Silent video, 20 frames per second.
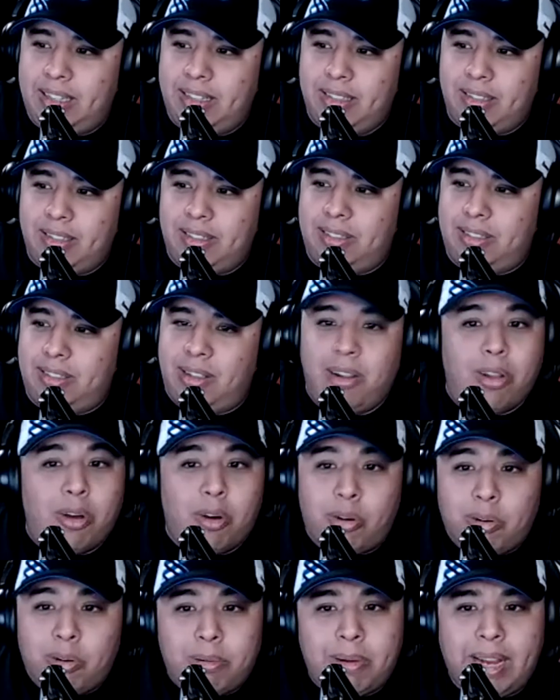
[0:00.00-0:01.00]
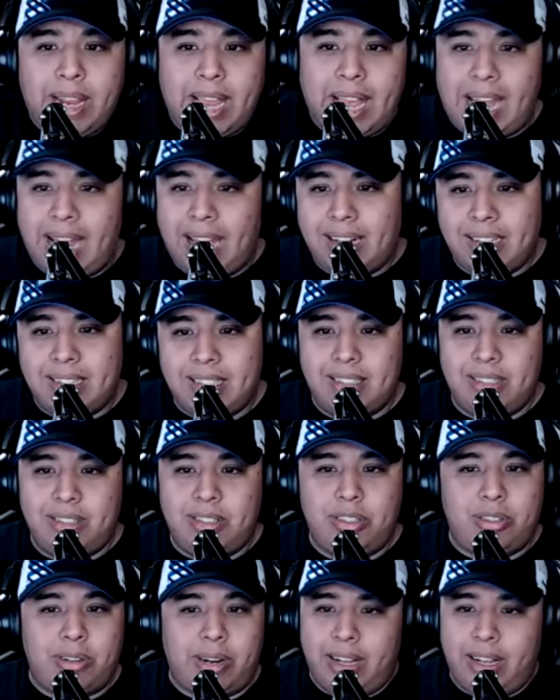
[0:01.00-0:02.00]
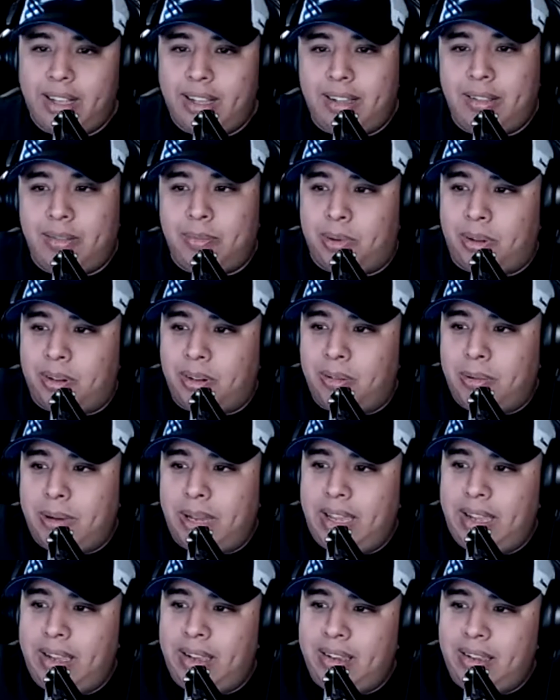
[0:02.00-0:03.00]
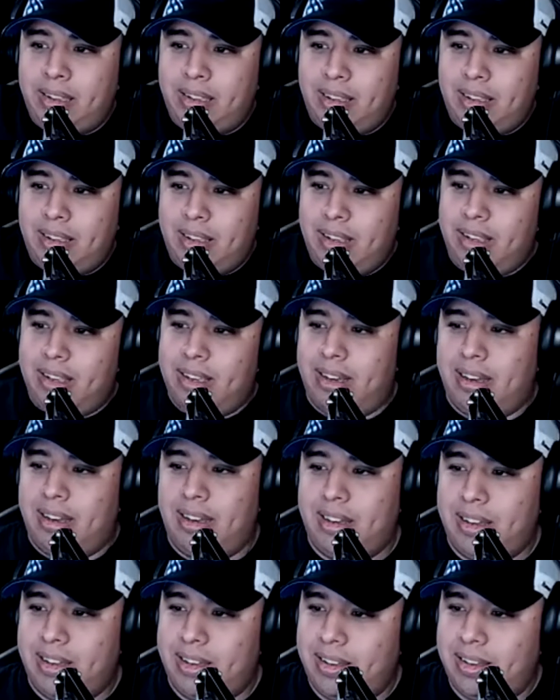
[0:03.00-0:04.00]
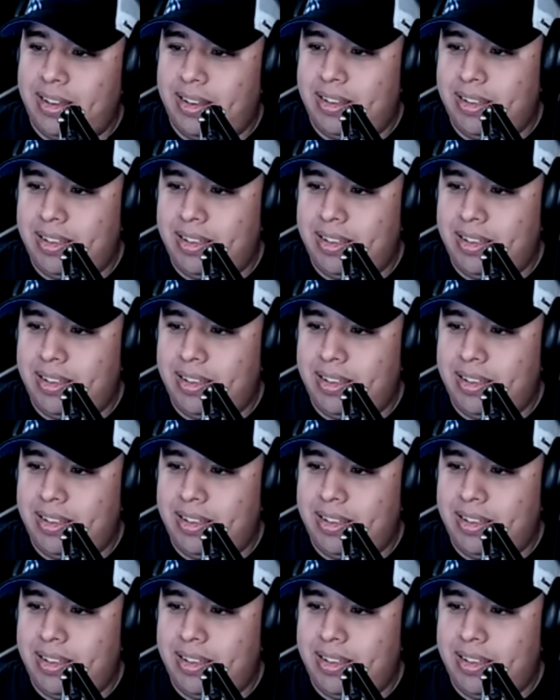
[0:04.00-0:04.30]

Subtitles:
slow to react to try to kick the ball away. The